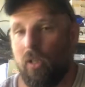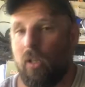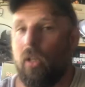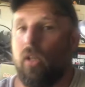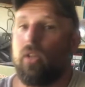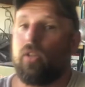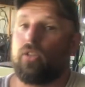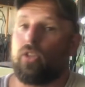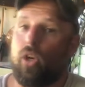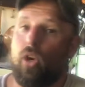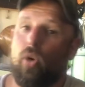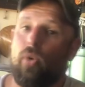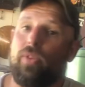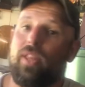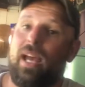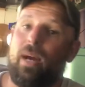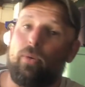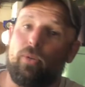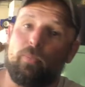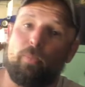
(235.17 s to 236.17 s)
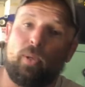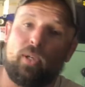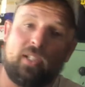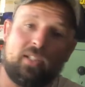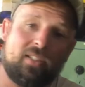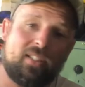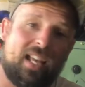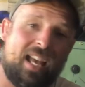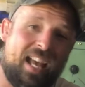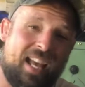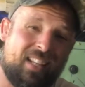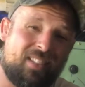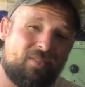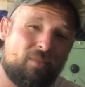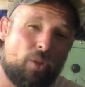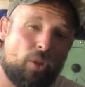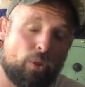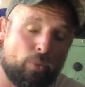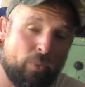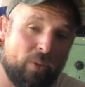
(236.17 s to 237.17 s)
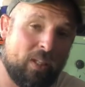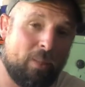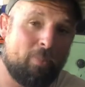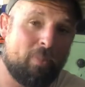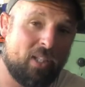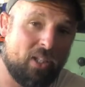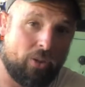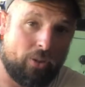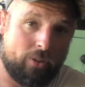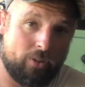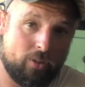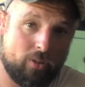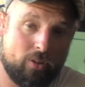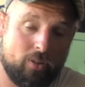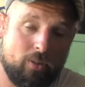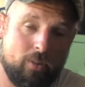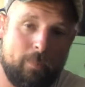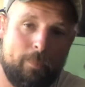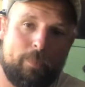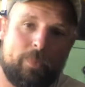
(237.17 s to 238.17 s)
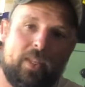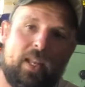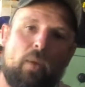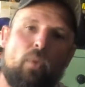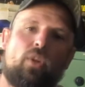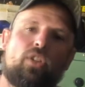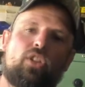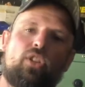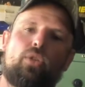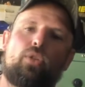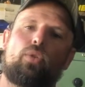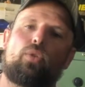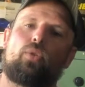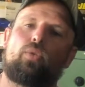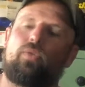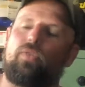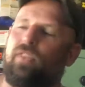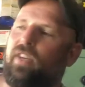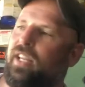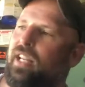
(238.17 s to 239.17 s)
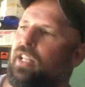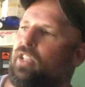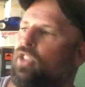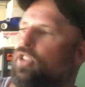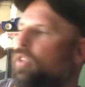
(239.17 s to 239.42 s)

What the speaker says: So that would put us at 3 beers. And once you finish